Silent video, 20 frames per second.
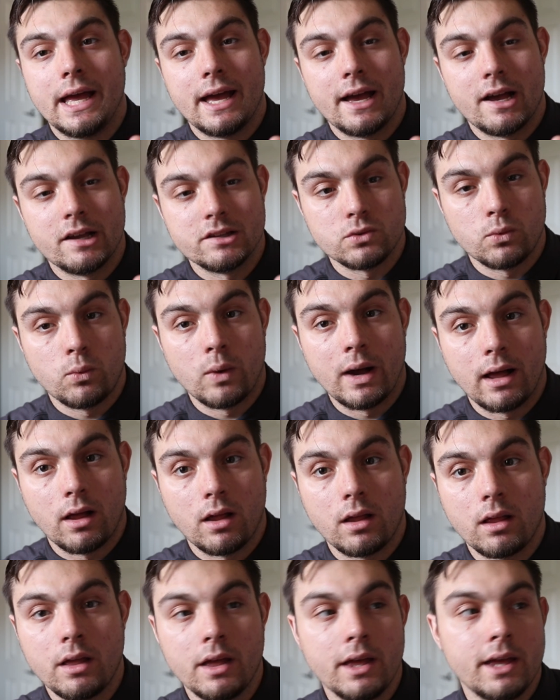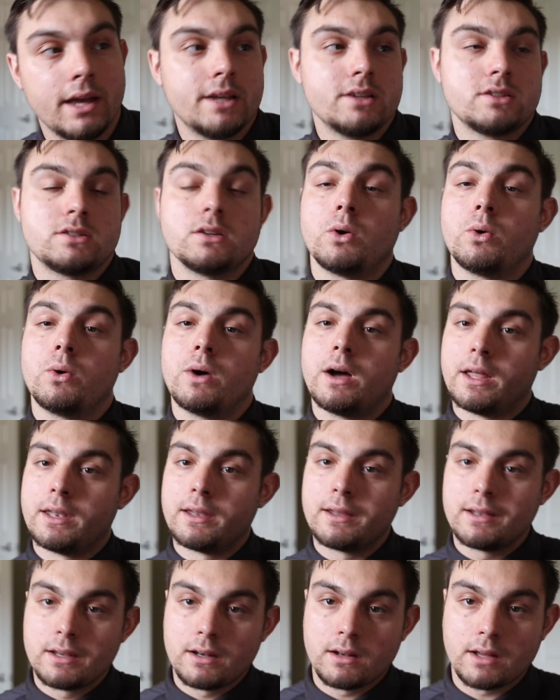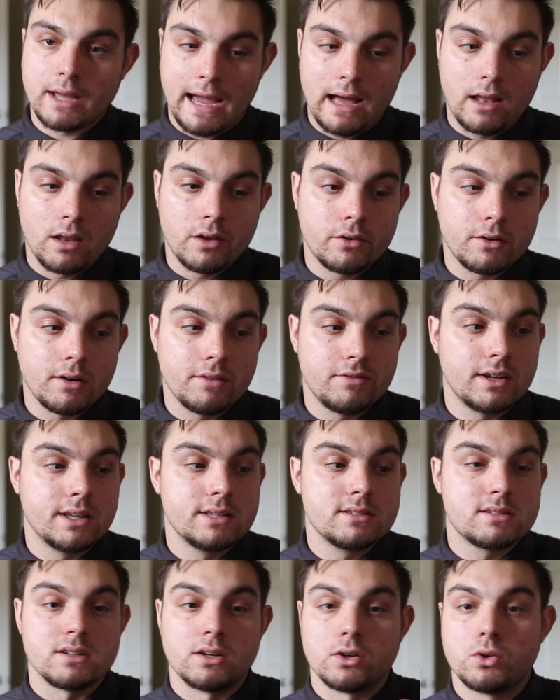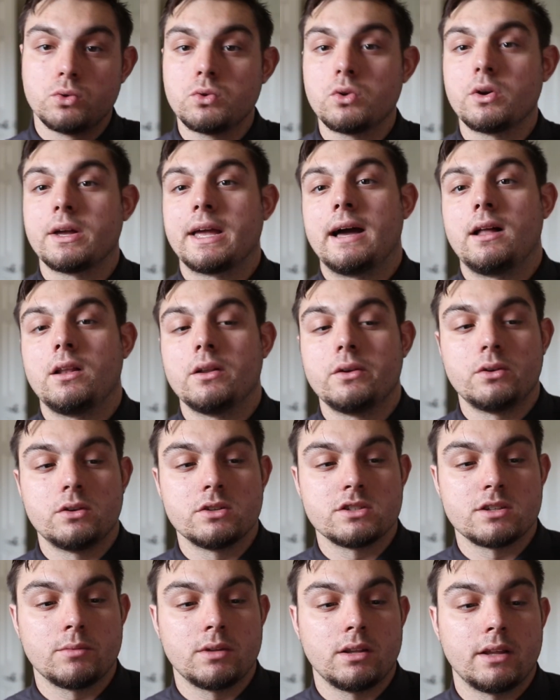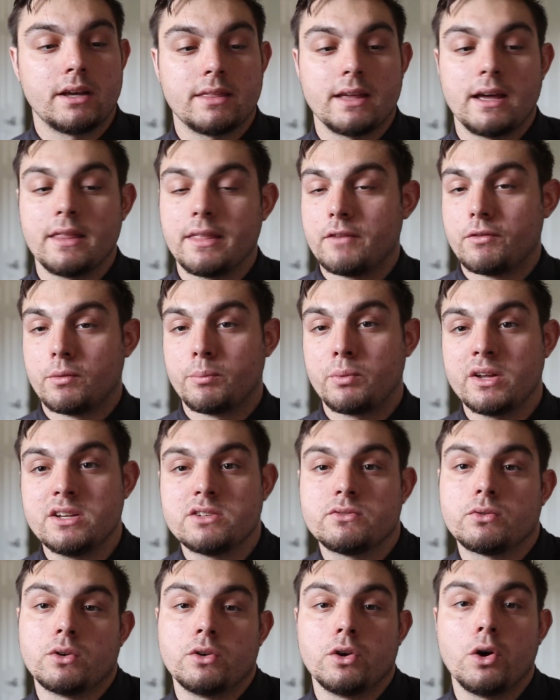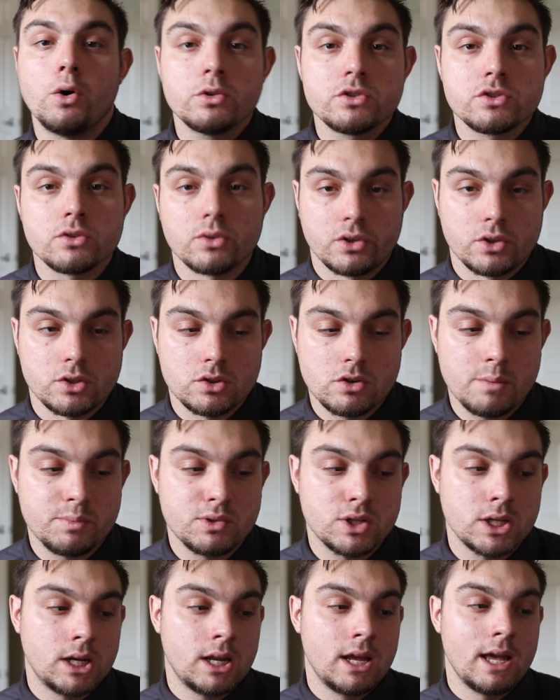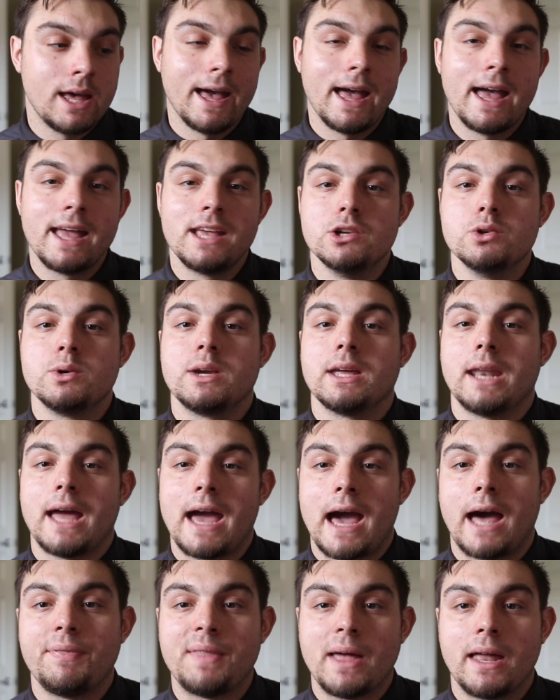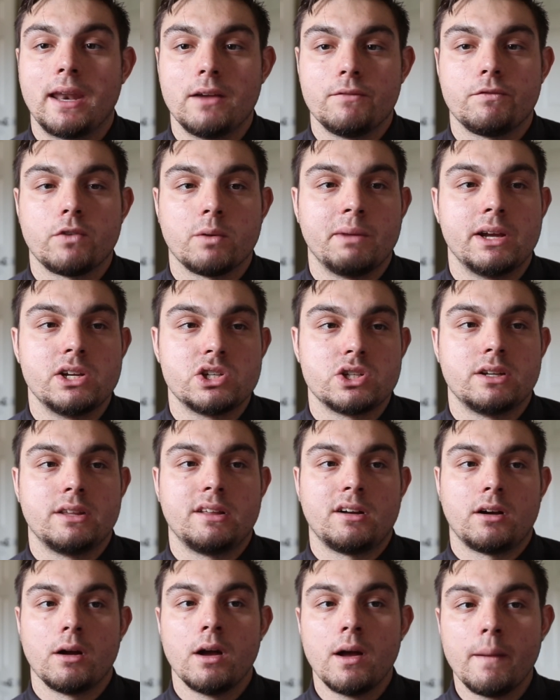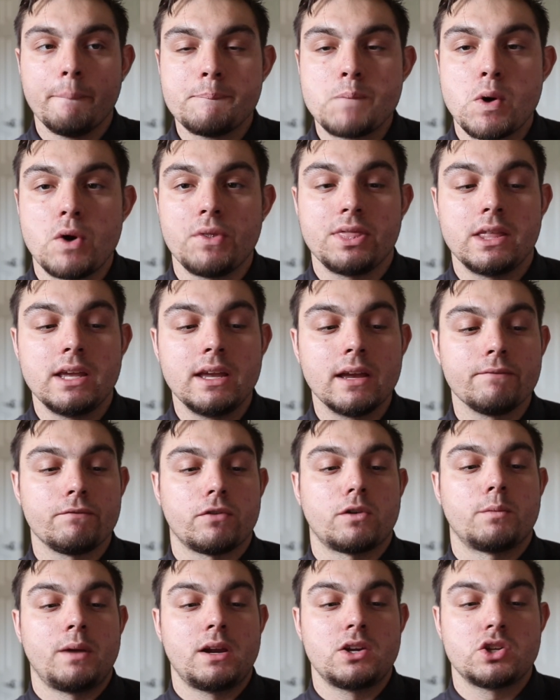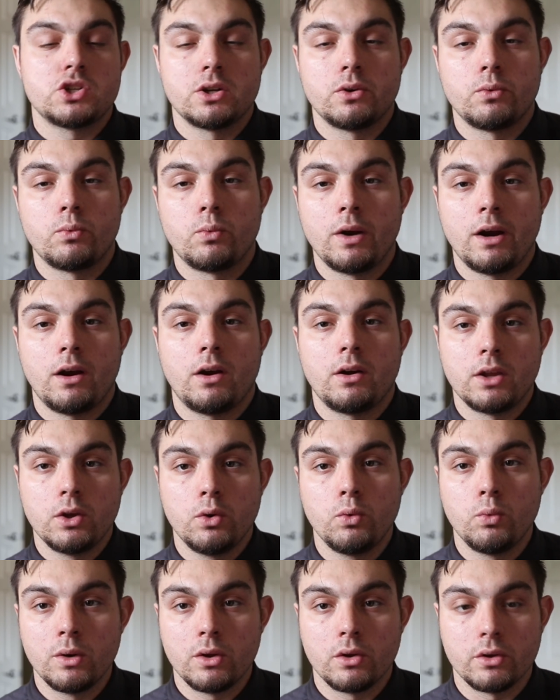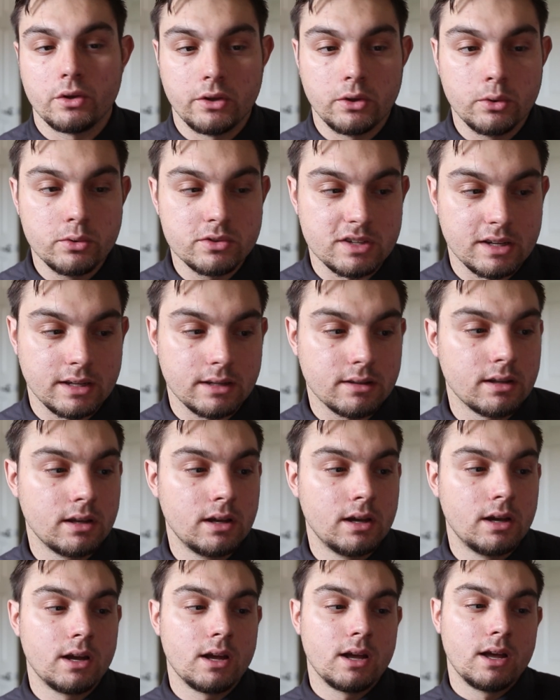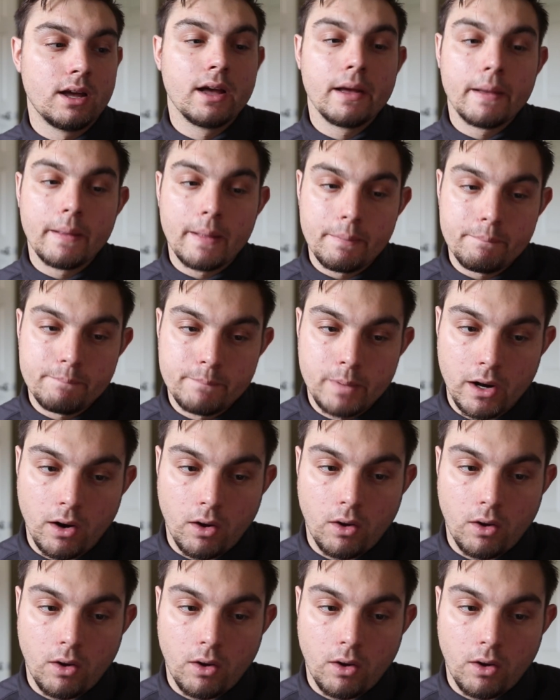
as well. So little calendar events in Google Calendar or something like that, they have a place for notes or description. You can add that information in there. Put the information where you will use it, but